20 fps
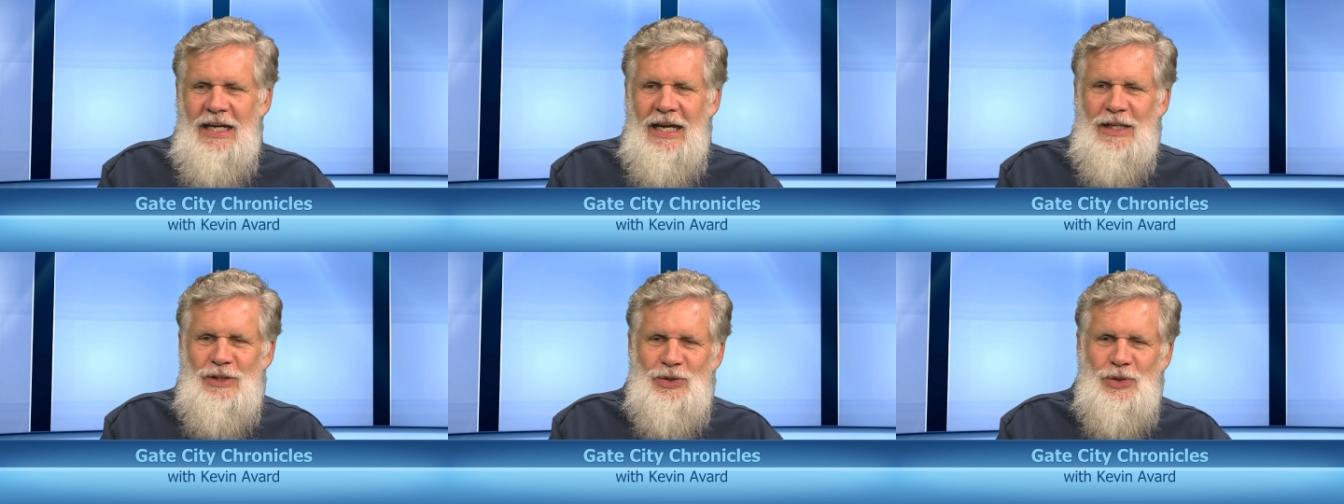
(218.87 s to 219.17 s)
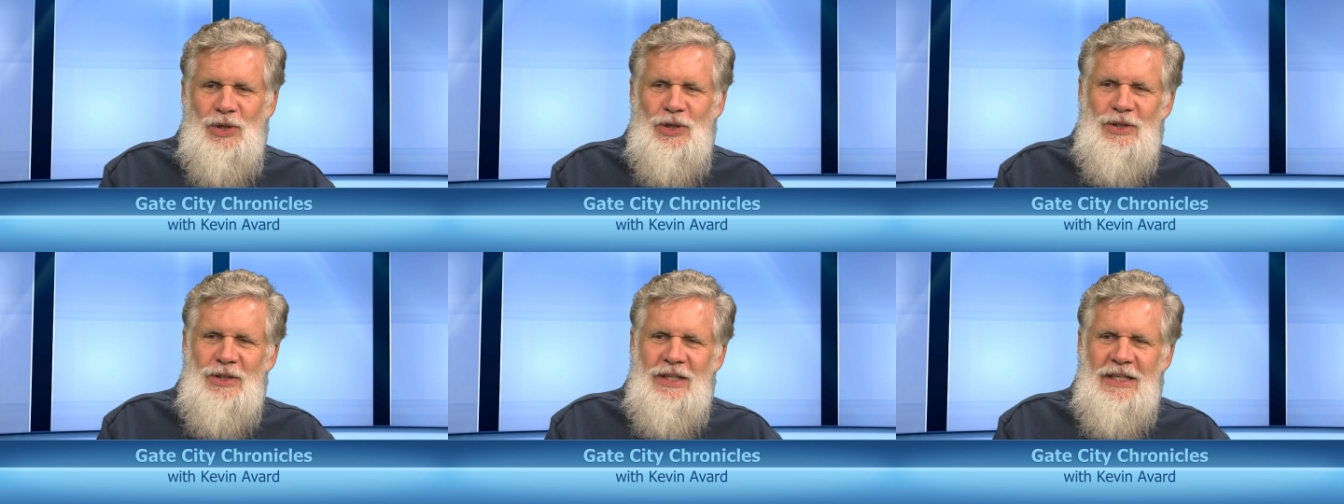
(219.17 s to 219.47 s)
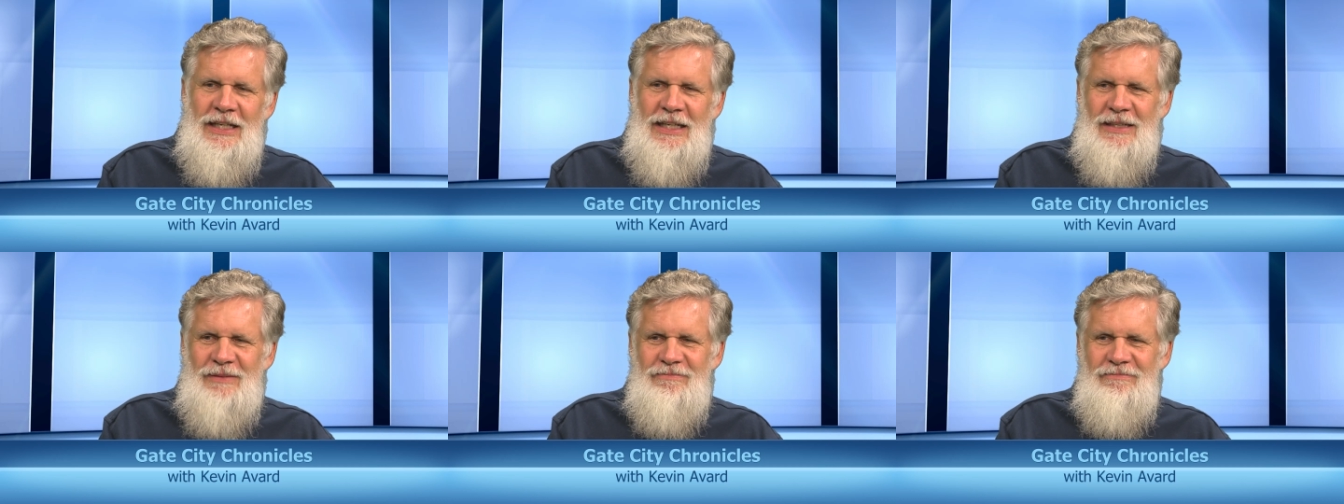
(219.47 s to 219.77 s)
And
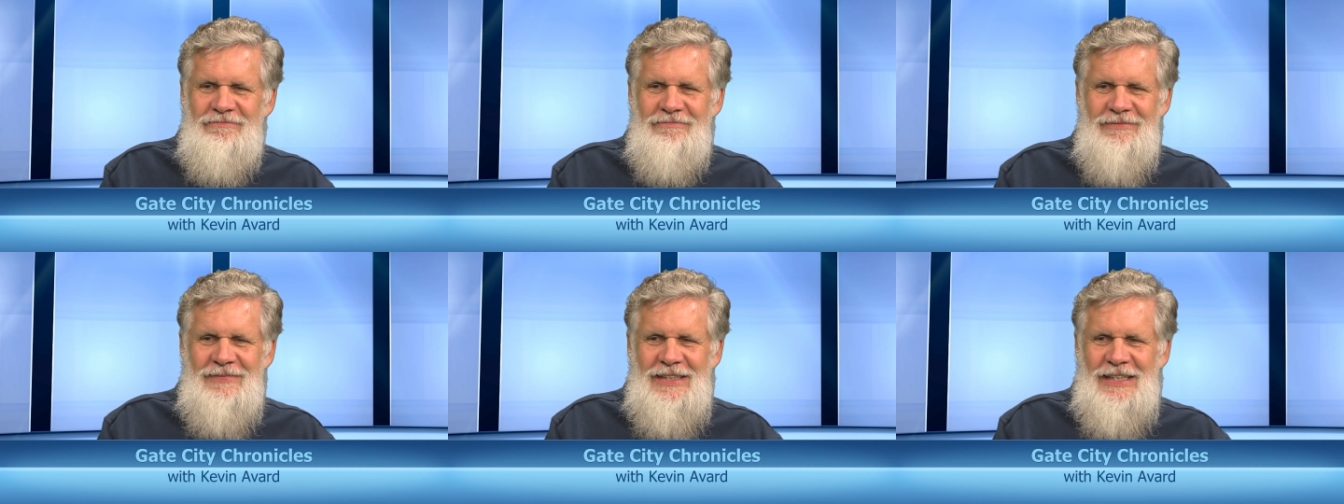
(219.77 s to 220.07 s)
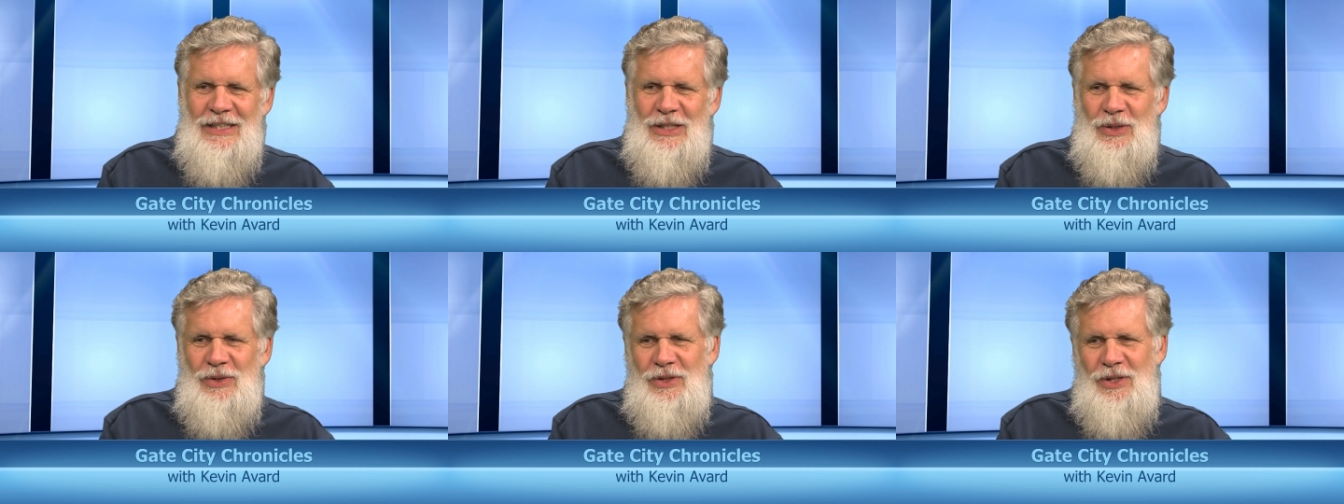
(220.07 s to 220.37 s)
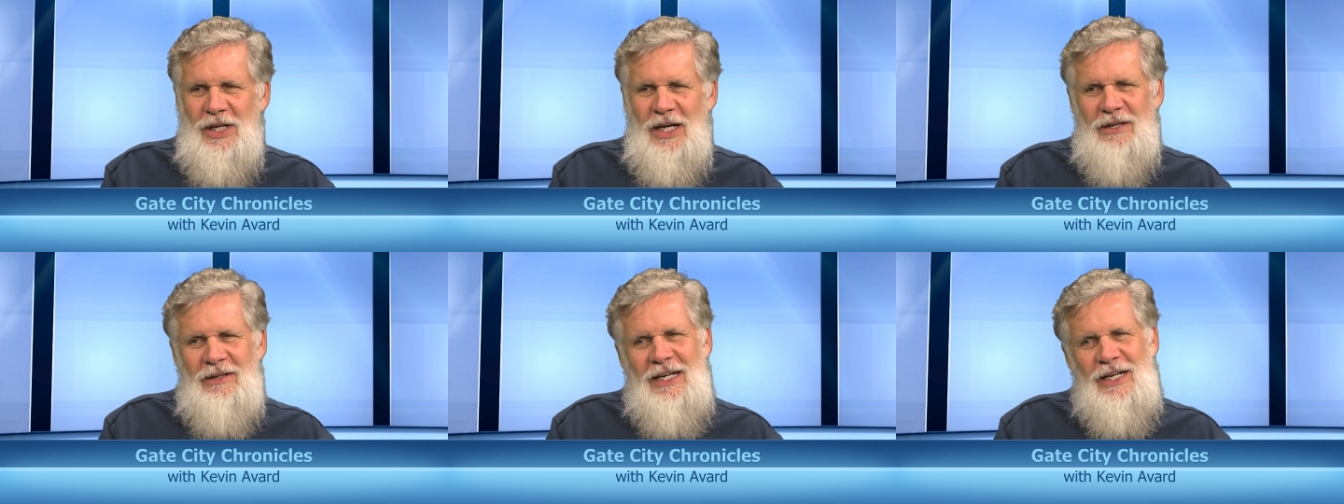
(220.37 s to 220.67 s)
certainly,
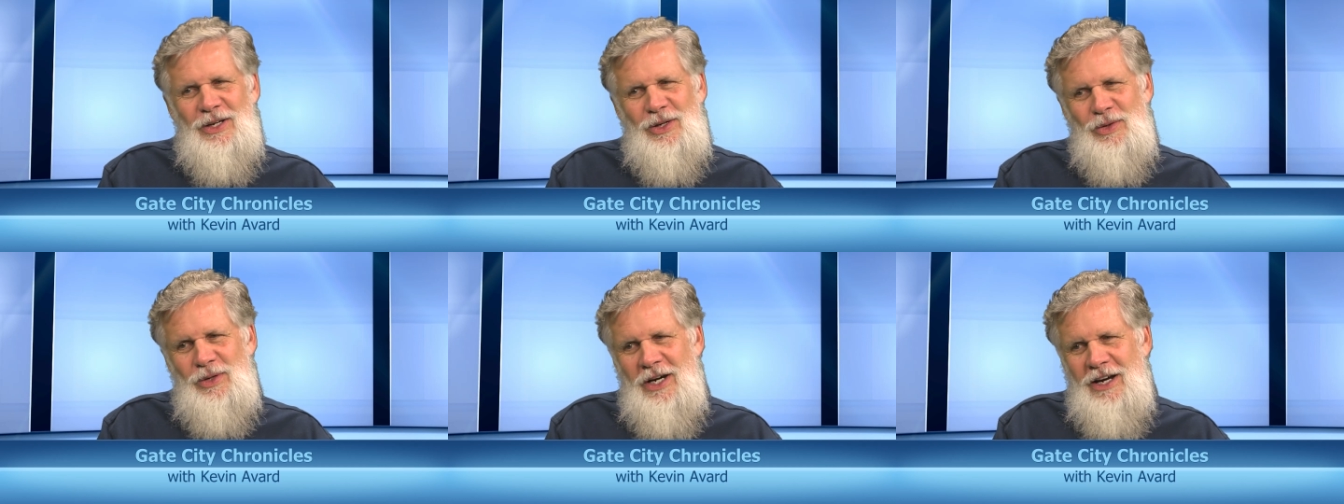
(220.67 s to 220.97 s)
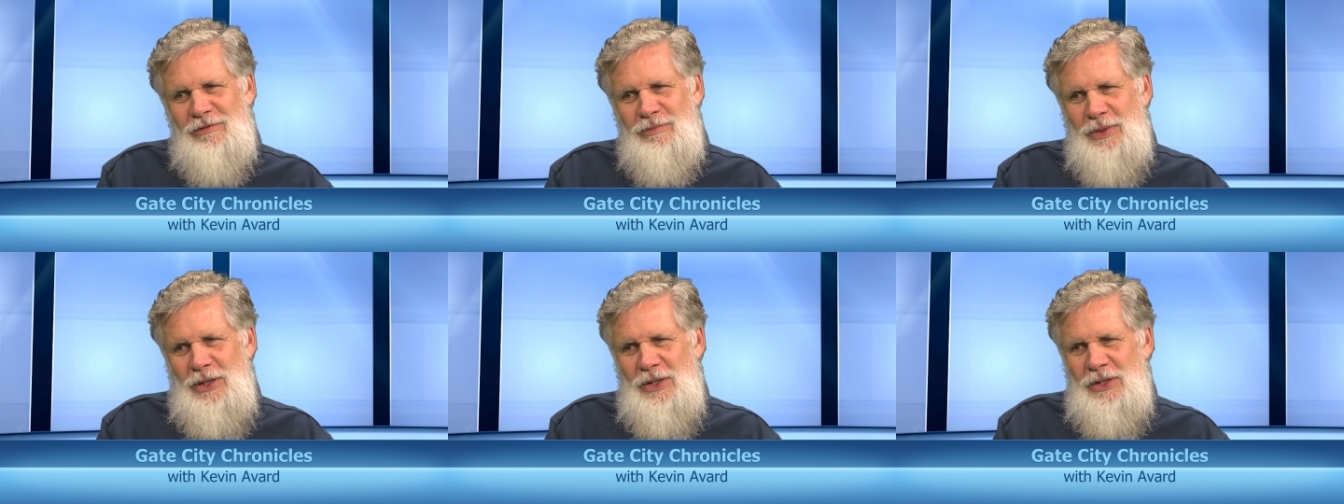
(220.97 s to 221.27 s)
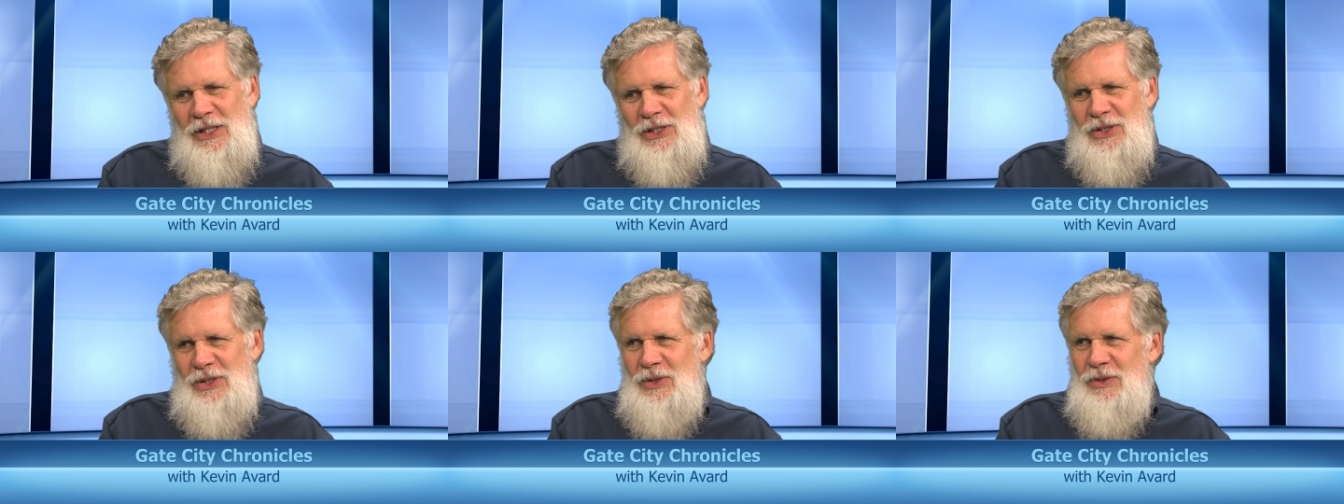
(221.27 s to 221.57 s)
thought aircraft
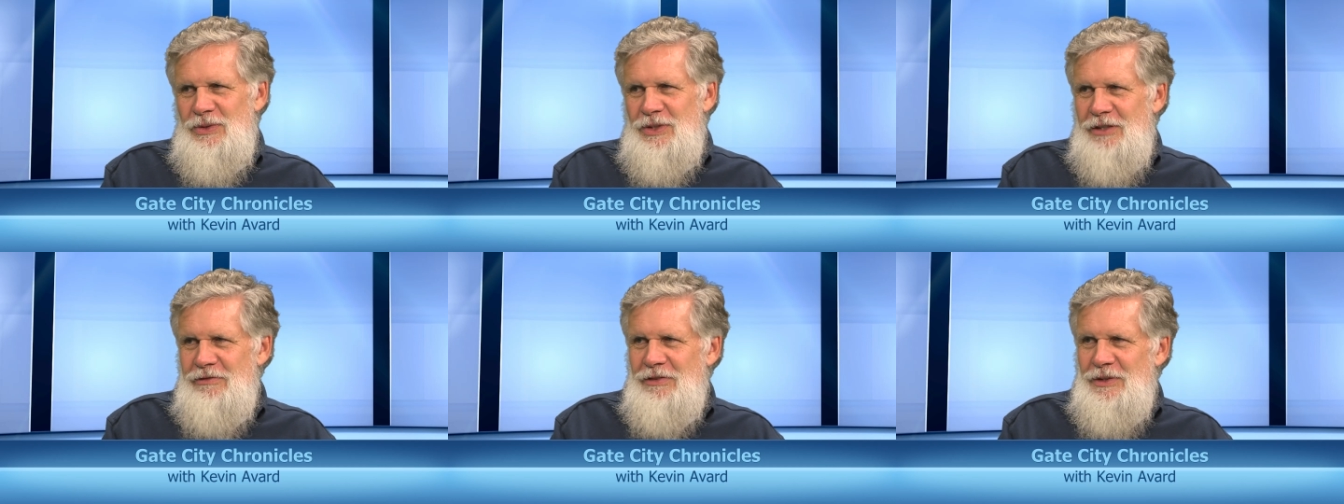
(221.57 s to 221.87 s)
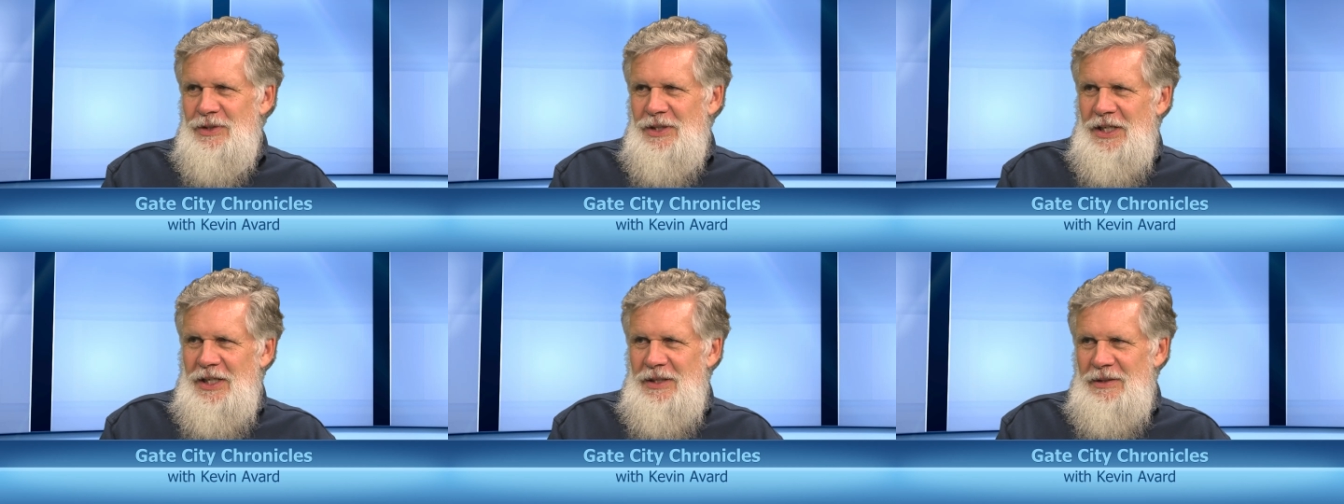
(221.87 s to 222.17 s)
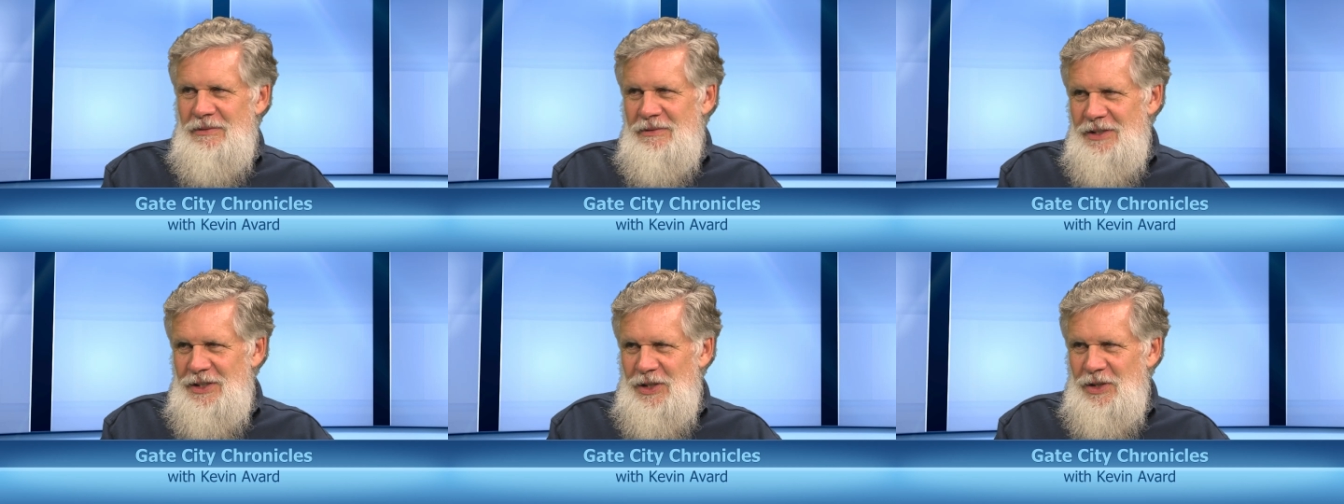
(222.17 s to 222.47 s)
building's a little different
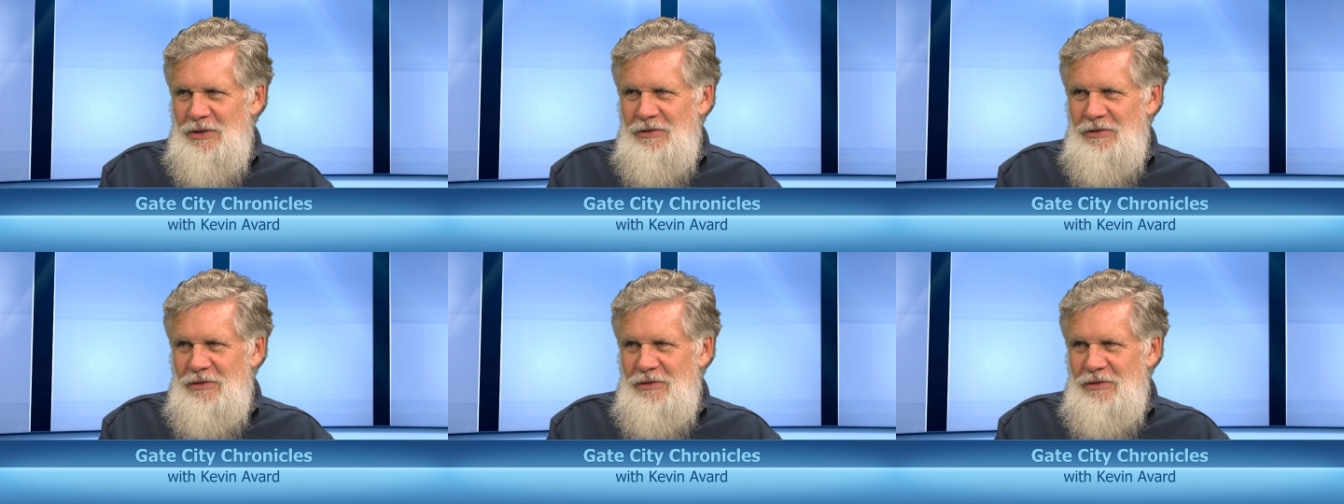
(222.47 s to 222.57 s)
than,